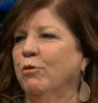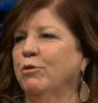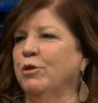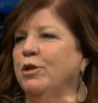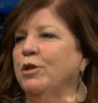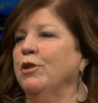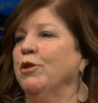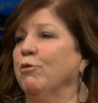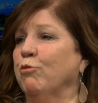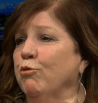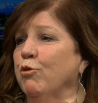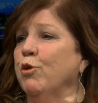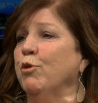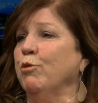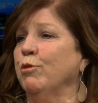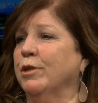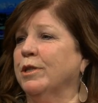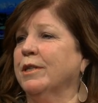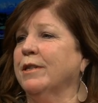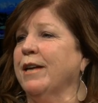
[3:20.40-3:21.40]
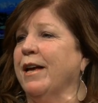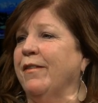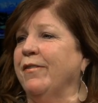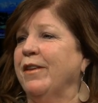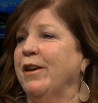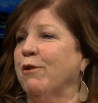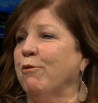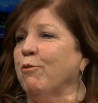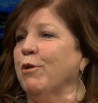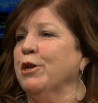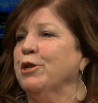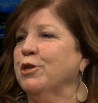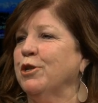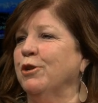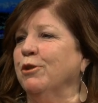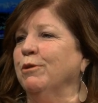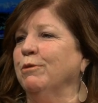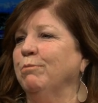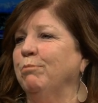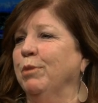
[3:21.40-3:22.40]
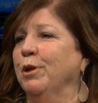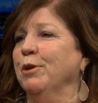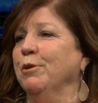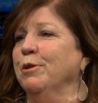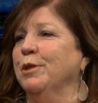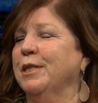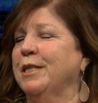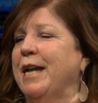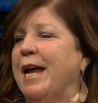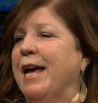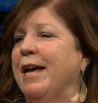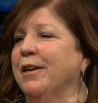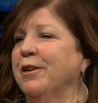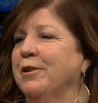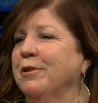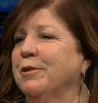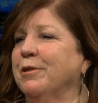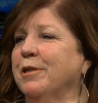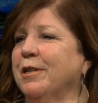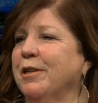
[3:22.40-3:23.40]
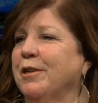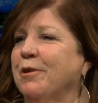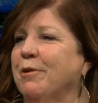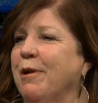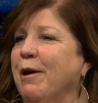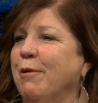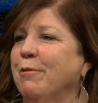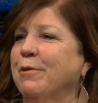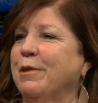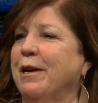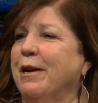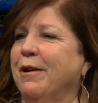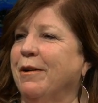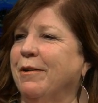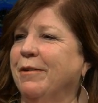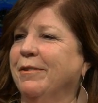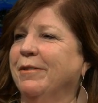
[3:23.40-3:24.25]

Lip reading: to the roots than the original blues standards that are out there.